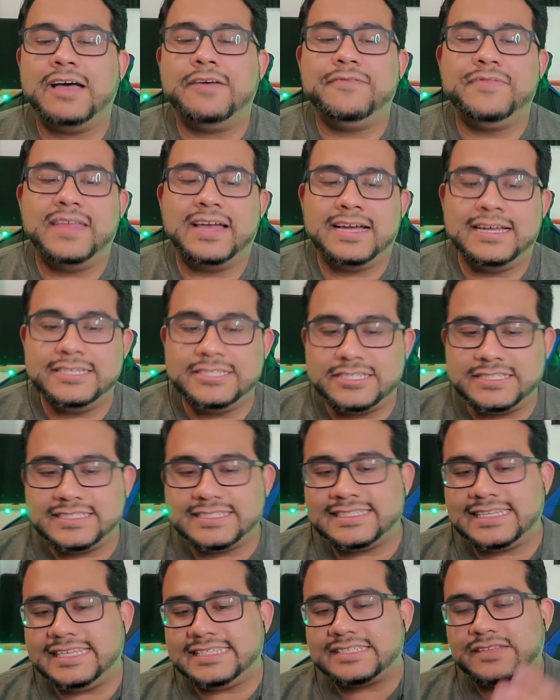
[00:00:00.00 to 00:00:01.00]
of The 100,
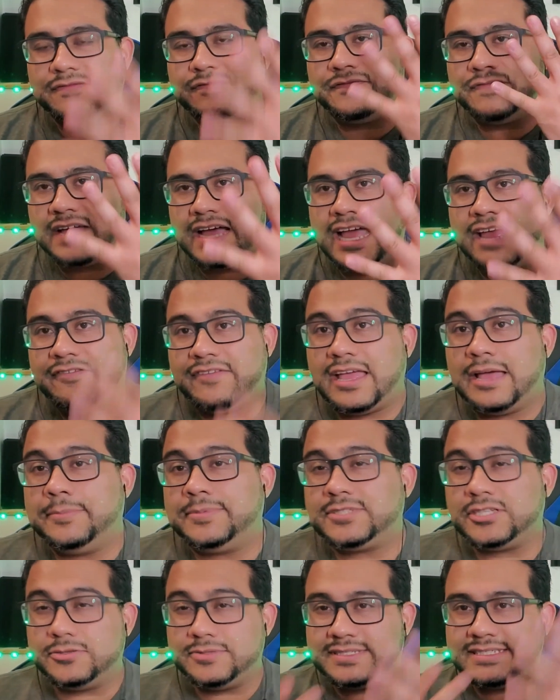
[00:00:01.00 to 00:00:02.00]
Season 5,
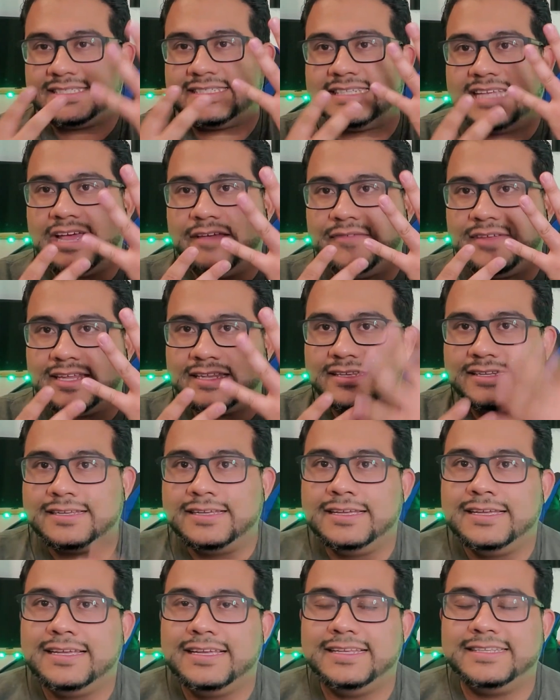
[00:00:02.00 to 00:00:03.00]
Episode 7.
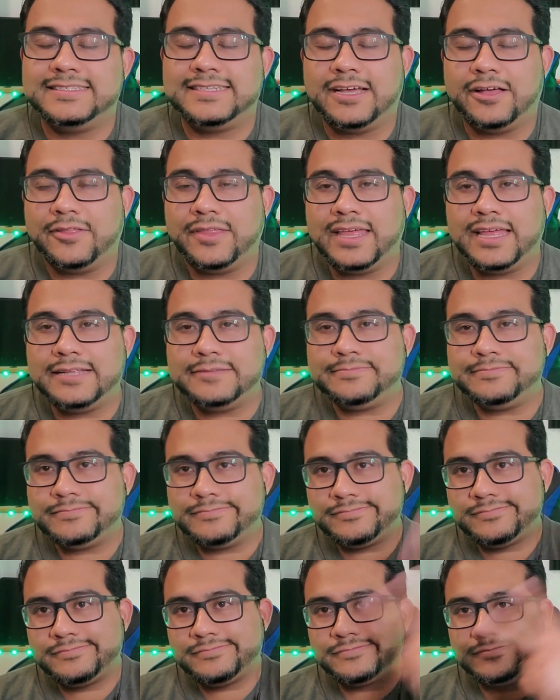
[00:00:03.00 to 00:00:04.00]
Until then,
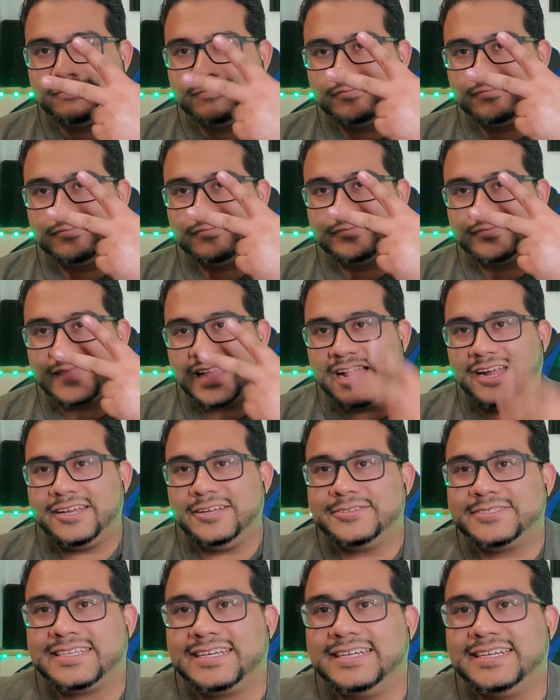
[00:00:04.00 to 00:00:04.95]
adios,